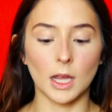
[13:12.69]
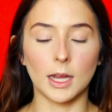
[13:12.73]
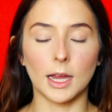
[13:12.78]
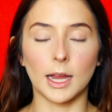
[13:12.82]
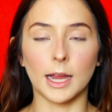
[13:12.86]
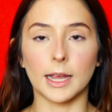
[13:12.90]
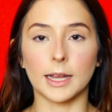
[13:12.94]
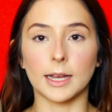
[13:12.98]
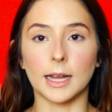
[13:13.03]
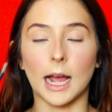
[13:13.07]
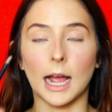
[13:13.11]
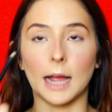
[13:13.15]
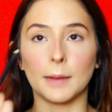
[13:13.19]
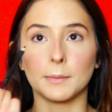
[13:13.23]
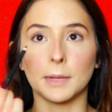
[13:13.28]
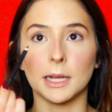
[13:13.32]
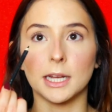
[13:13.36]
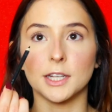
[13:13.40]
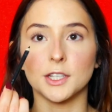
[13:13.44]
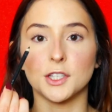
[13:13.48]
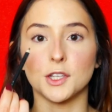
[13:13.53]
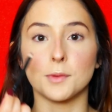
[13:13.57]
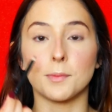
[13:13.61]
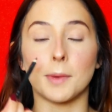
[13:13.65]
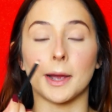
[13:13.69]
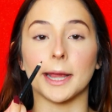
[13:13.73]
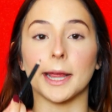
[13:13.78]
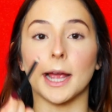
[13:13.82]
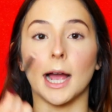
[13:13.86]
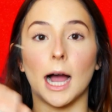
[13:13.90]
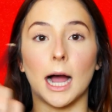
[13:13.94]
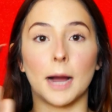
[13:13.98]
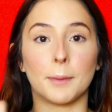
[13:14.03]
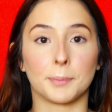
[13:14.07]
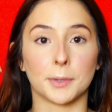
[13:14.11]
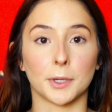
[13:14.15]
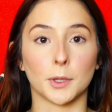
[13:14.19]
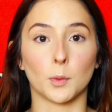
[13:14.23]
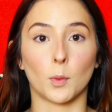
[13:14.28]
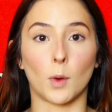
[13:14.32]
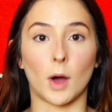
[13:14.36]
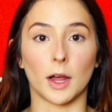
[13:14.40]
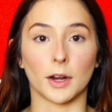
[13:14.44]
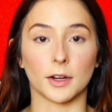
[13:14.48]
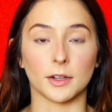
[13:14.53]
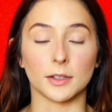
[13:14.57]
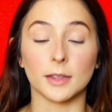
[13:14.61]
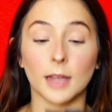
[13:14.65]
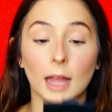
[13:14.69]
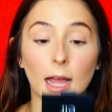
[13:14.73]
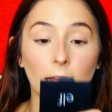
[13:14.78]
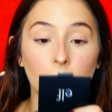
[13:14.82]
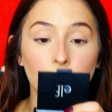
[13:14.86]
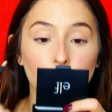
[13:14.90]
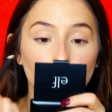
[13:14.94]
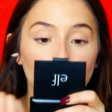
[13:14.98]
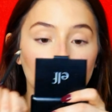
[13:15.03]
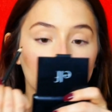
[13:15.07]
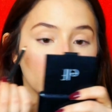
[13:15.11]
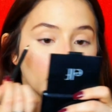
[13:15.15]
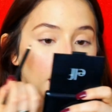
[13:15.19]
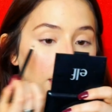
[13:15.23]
And I'm going to do my upper waterline with